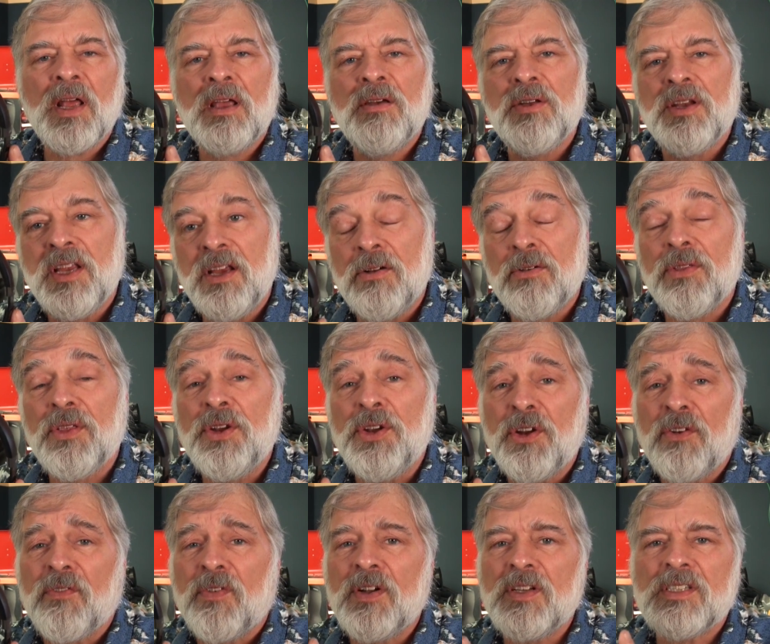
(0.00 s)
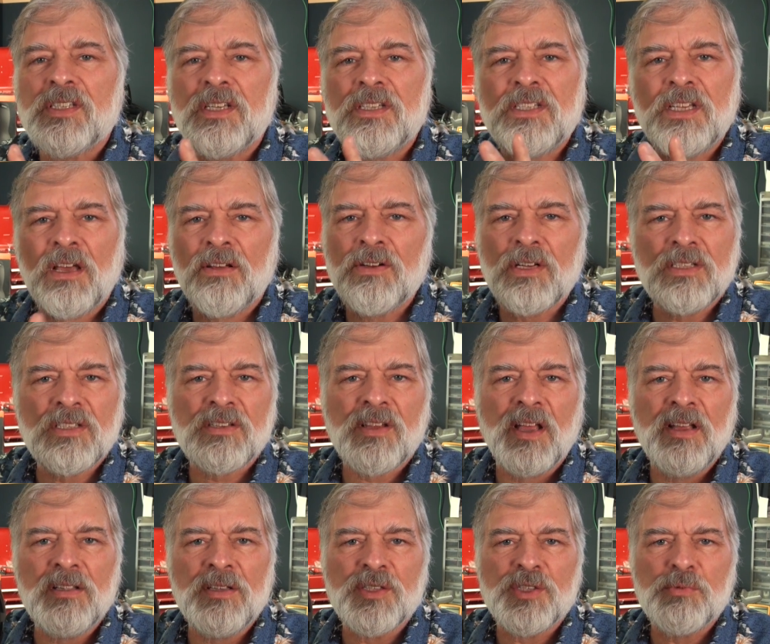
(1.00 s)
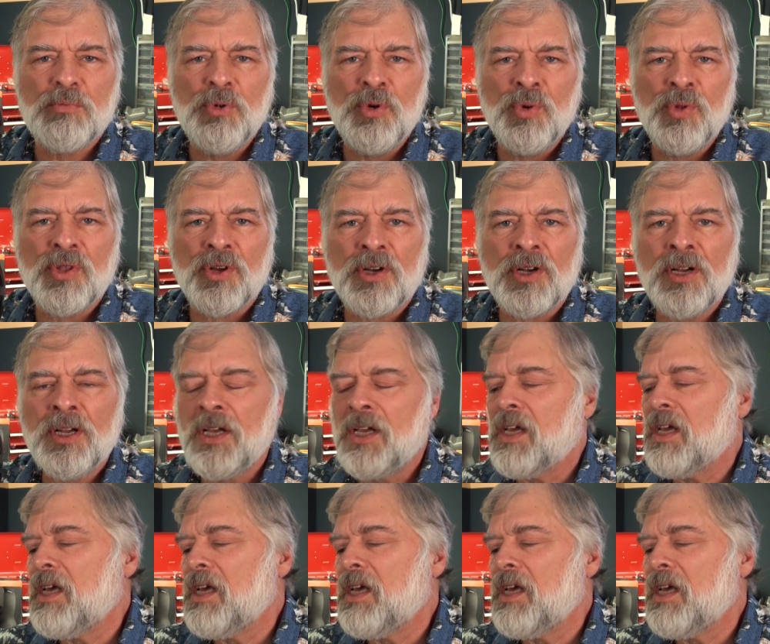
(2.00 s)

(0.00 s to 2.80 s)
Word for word: I could hear the difference. It sounded slightly smoother.